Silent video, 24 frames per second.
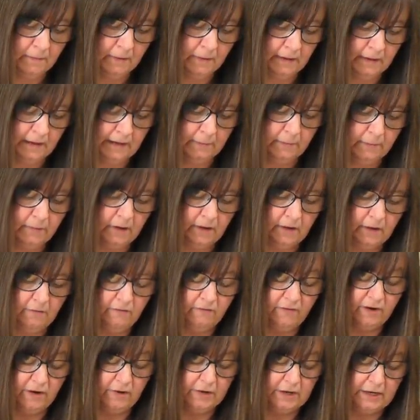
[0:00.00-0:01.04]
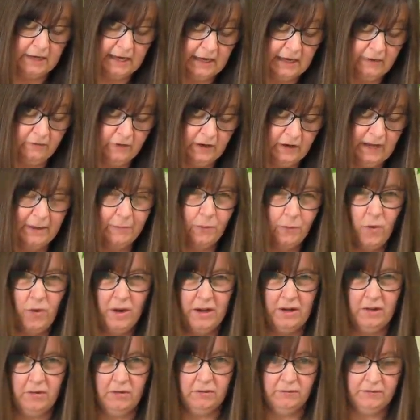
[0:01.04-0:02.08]
But I am going very carefully. I'm
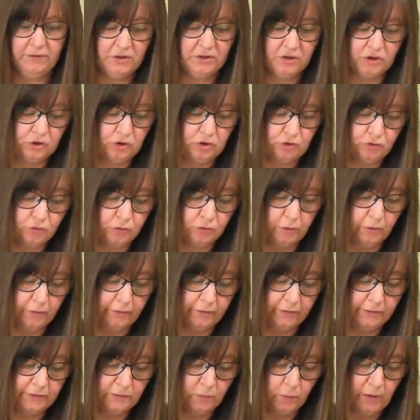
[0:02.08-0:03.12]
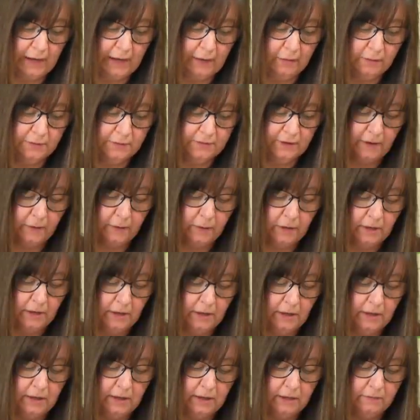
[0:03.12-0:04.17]
quite a confident drawer as well, so
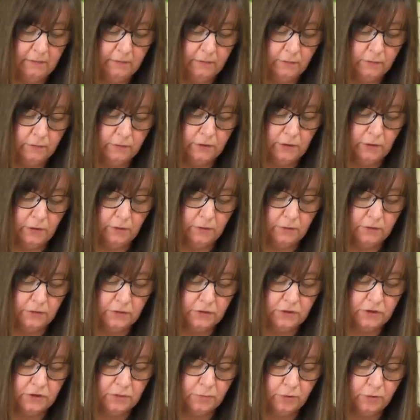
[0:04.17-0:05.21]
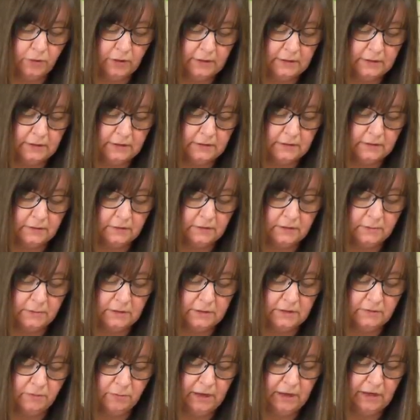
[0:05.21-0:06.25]
if you're not, just practice on a
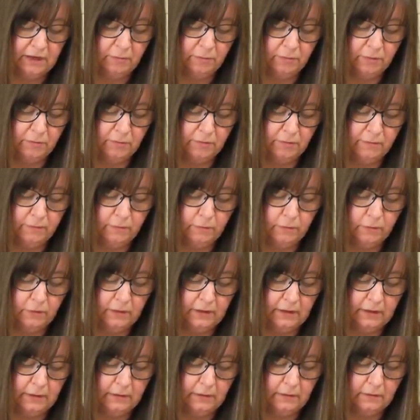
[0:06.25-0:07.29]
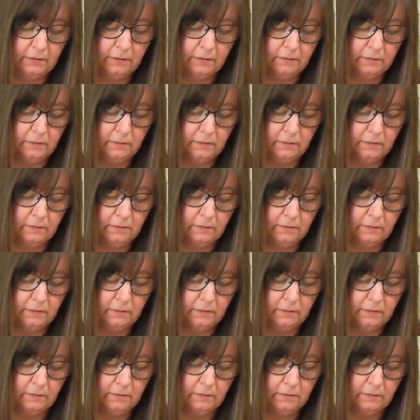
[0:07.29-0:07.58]
bit of paper beforehand.